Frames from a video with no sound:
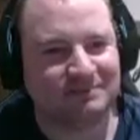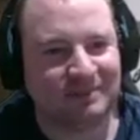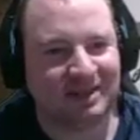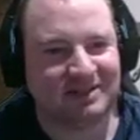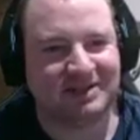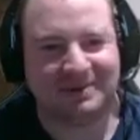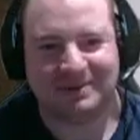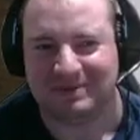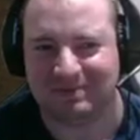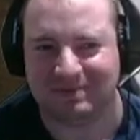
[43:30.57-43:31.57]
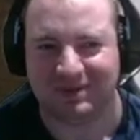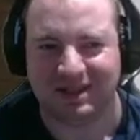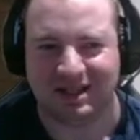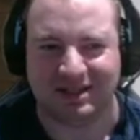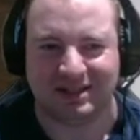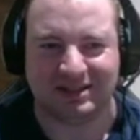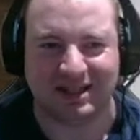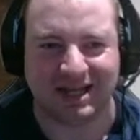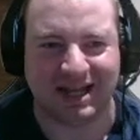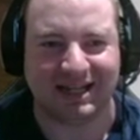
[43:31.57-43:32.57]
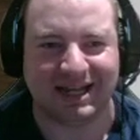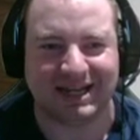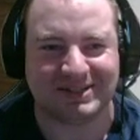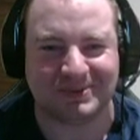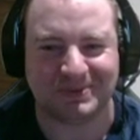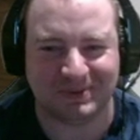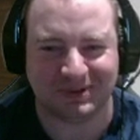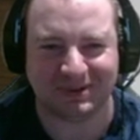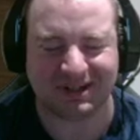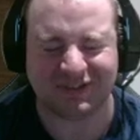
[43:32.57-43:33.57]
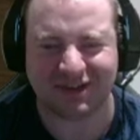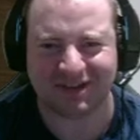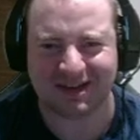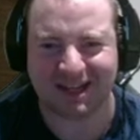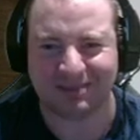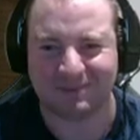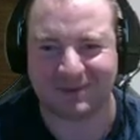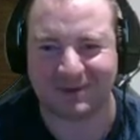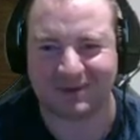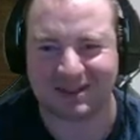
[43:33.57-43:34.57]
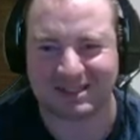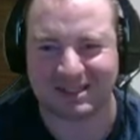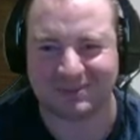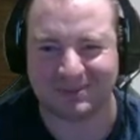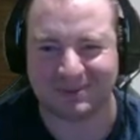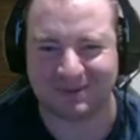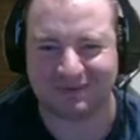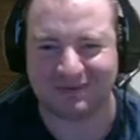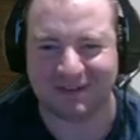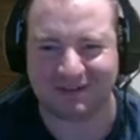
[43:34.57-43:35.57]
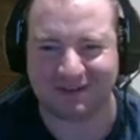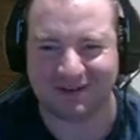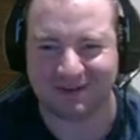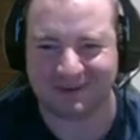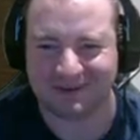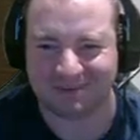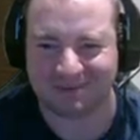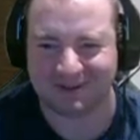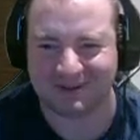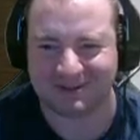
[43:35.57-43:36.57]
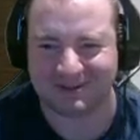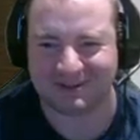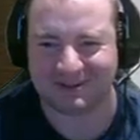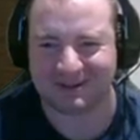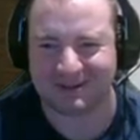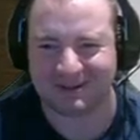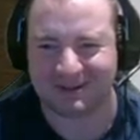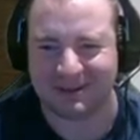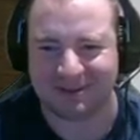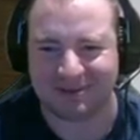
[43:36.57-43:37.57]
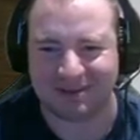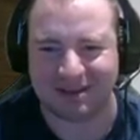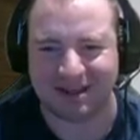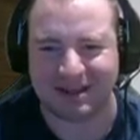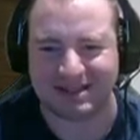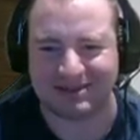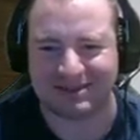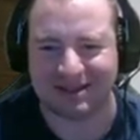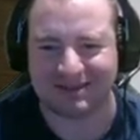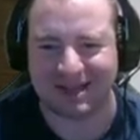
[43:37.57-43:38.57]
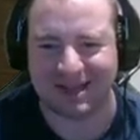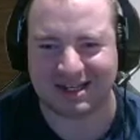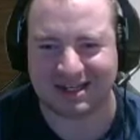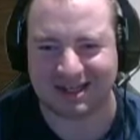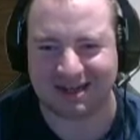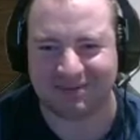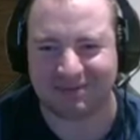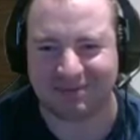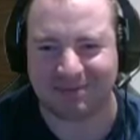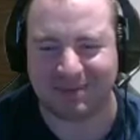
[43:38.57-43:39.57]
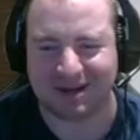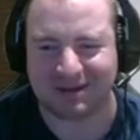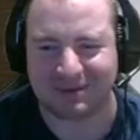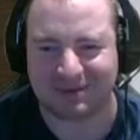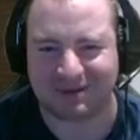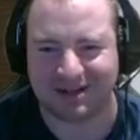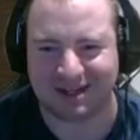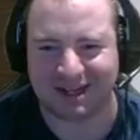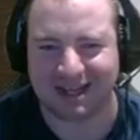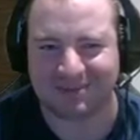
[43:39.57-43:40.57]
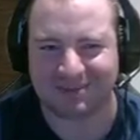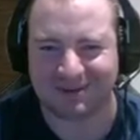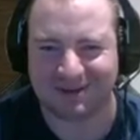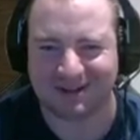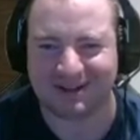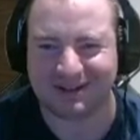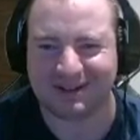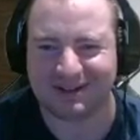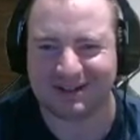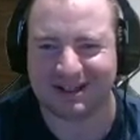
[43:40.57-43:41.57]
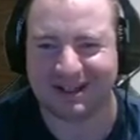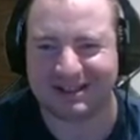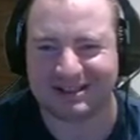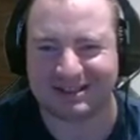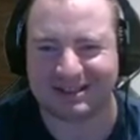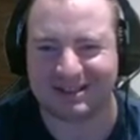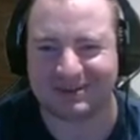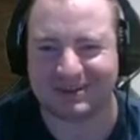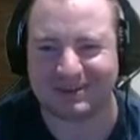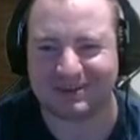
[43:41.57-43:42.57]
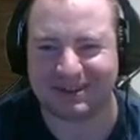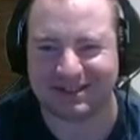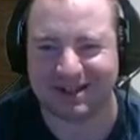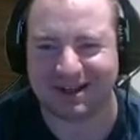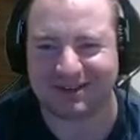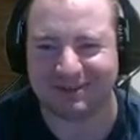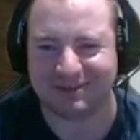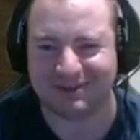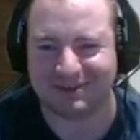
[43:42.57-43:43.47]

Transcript: So, any casual who's got this far in the game will know this level very well, because 9 times out of 10 it will make you quit the game. It is the notorious high road.